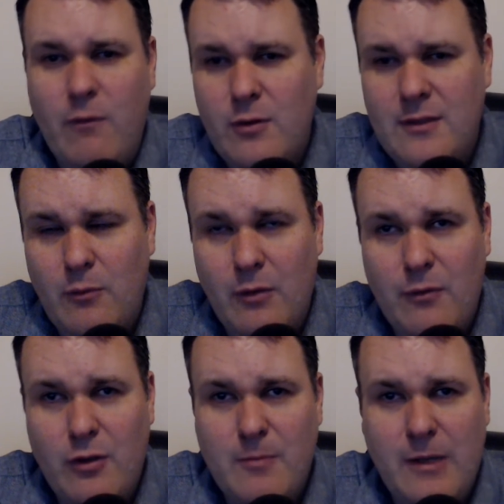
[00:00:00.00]
Of course they would.
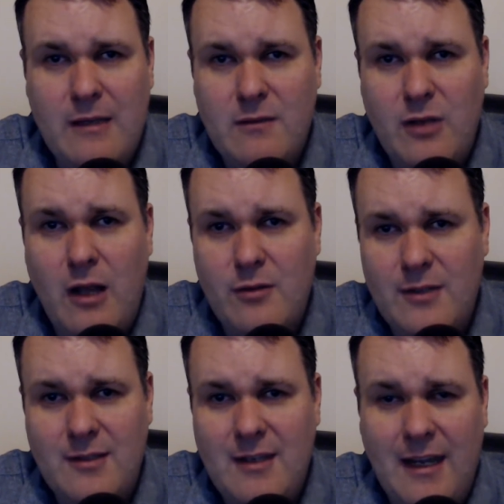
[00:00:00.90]
When there's millions of dollars
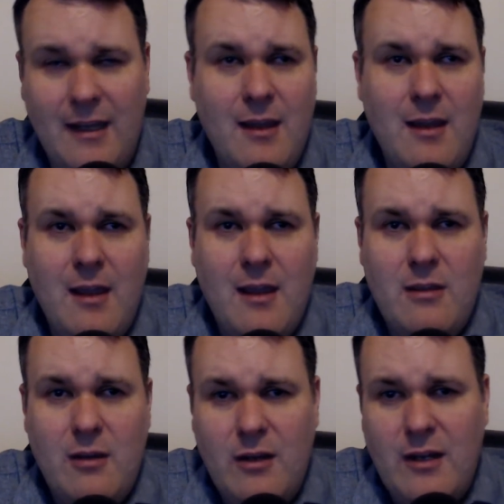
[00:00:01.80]
at stake,
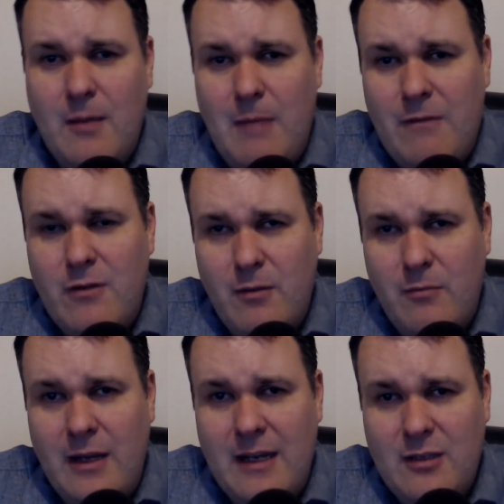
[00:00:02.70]
they're going to come after the
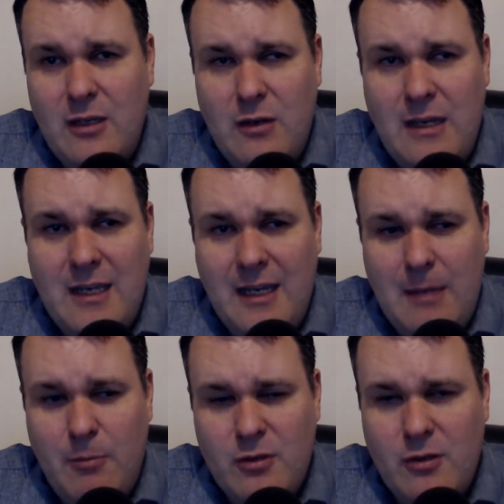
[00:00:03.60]
money. So you need to
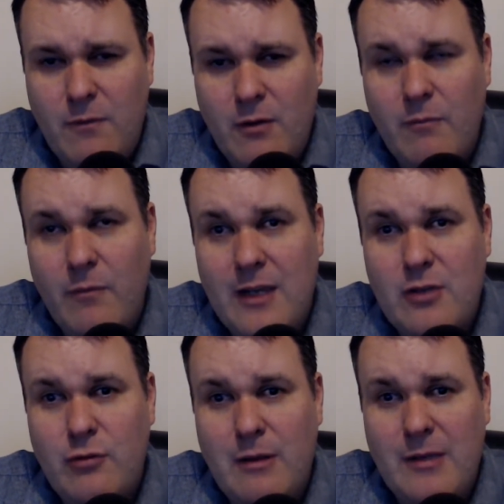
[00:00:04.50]
keep your server
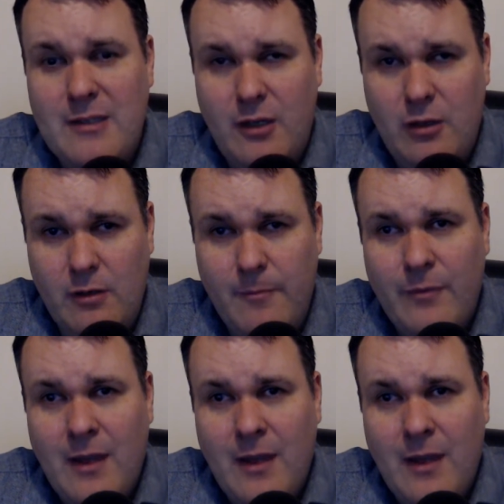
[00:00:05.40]
extremely secure.